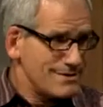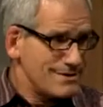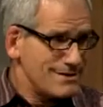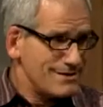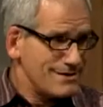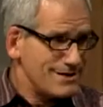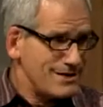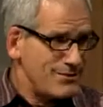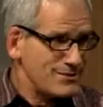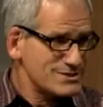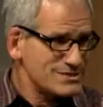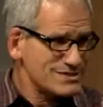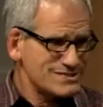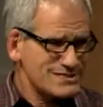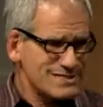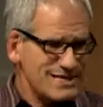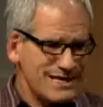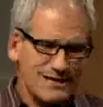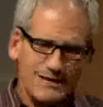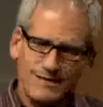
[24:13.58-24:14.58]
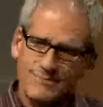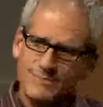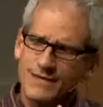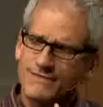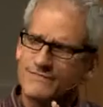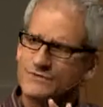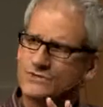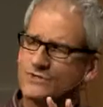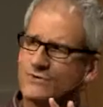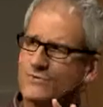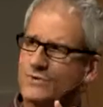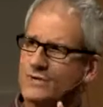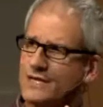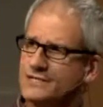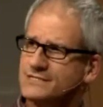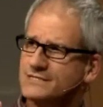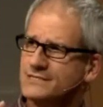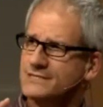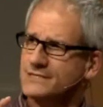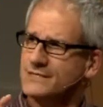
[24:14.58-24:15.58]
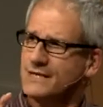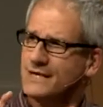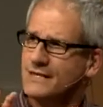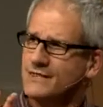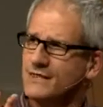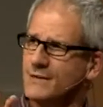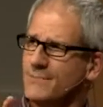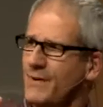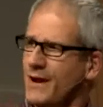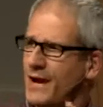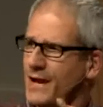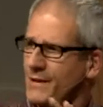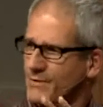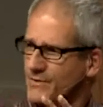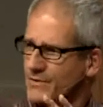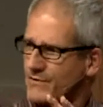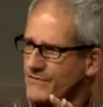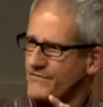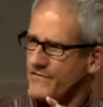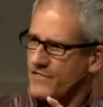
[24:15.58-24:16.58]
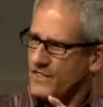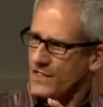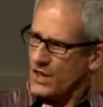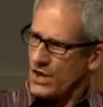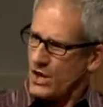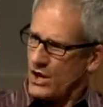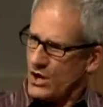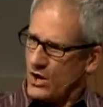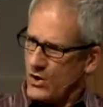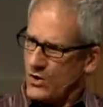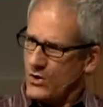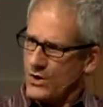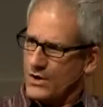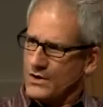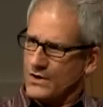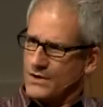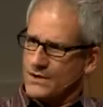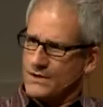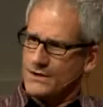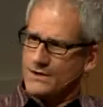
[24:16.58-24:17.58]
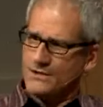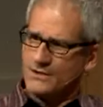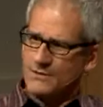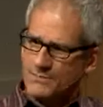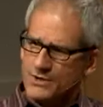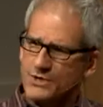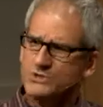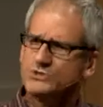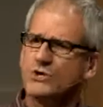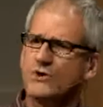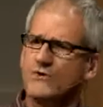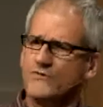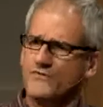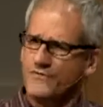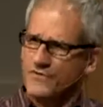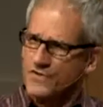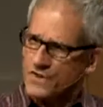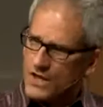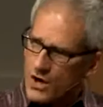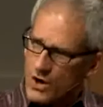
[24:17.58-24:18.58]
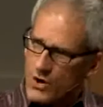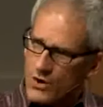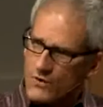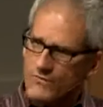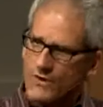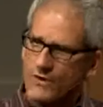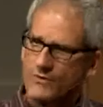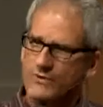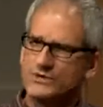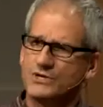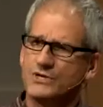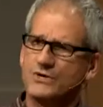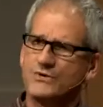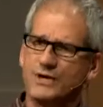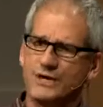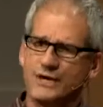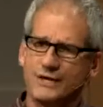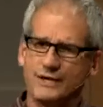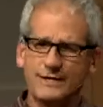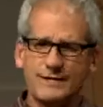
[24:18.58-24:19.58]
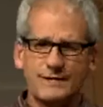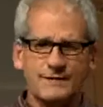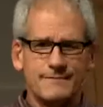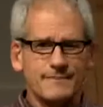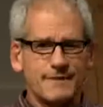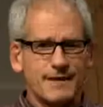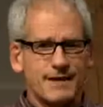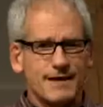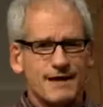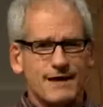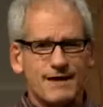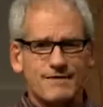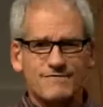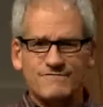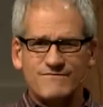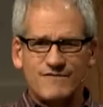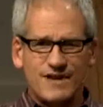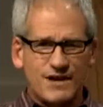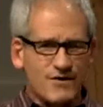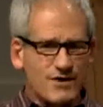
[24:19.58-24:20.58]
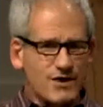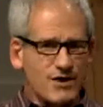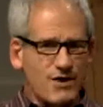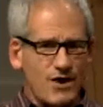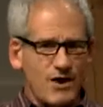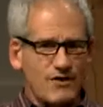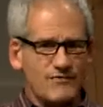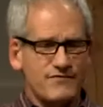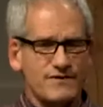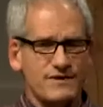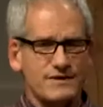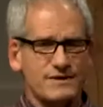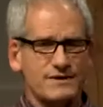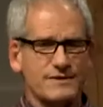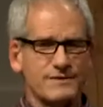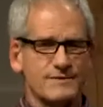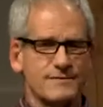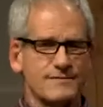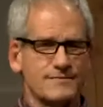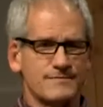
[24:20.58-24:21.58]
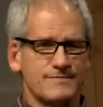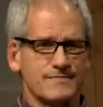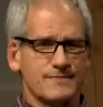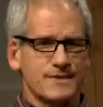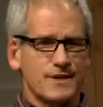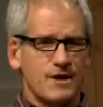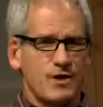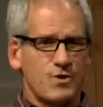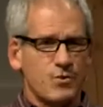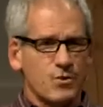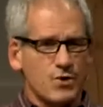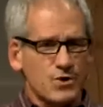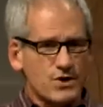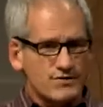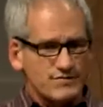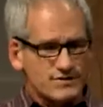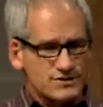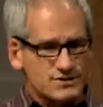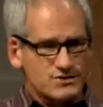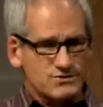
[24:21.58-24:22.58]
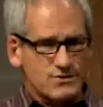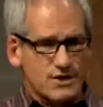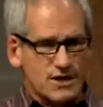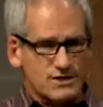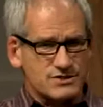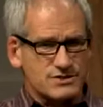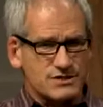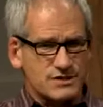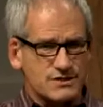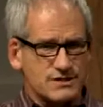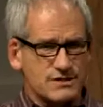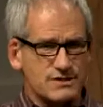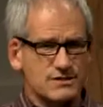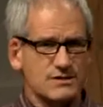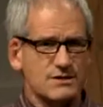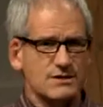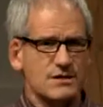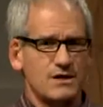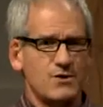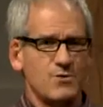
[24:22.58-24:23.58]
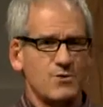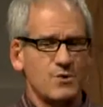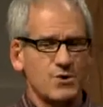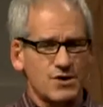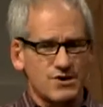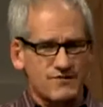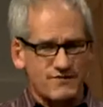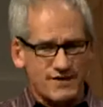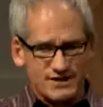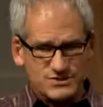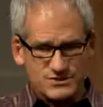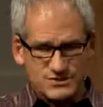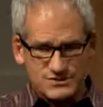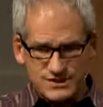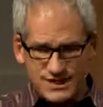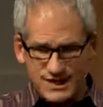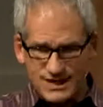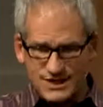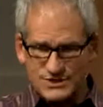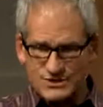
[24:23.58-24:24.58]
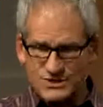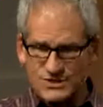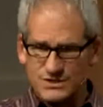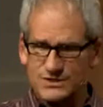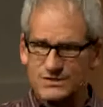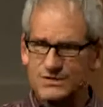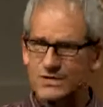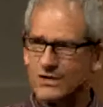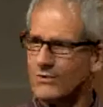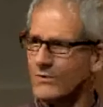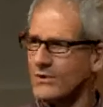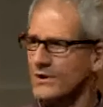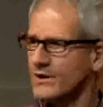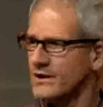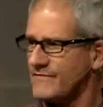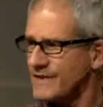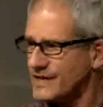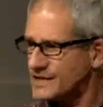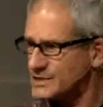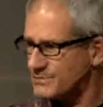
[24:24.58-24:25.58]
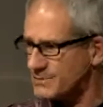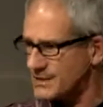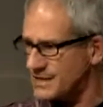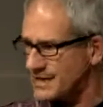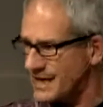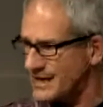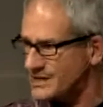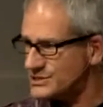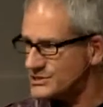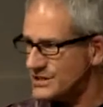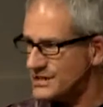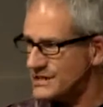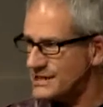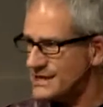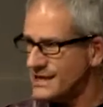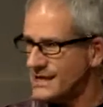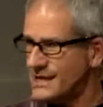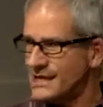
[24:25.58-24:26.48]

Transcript: you know, which is, uh, I'm not even sure where that's in the Bible, the flow, the musical flow of what we're doing. Very often, a word of instruction, a word of exhortation, a word of explanation